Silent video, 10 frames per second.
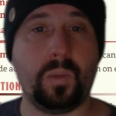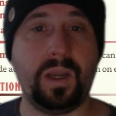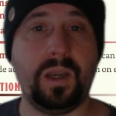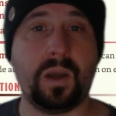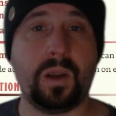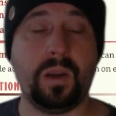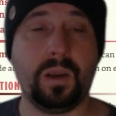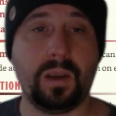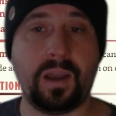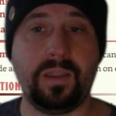window
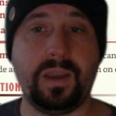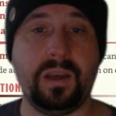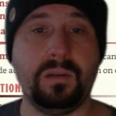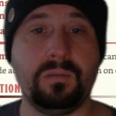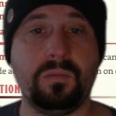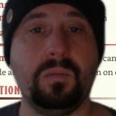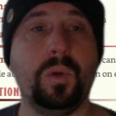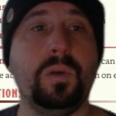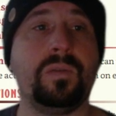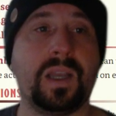and then
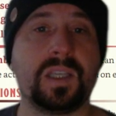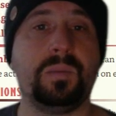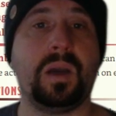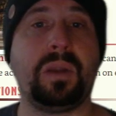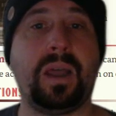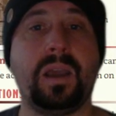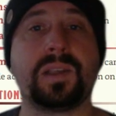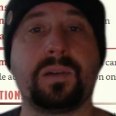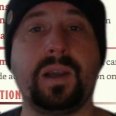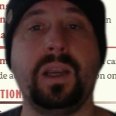move that to my player
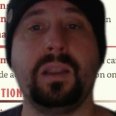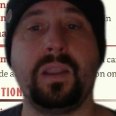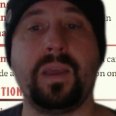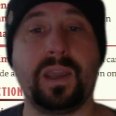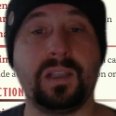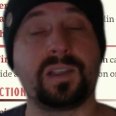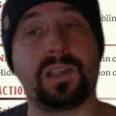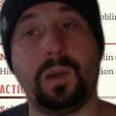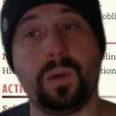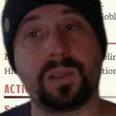screen, and then they can
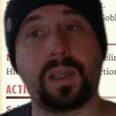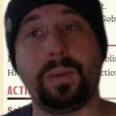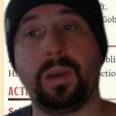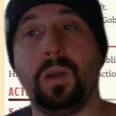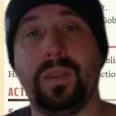see what's going on.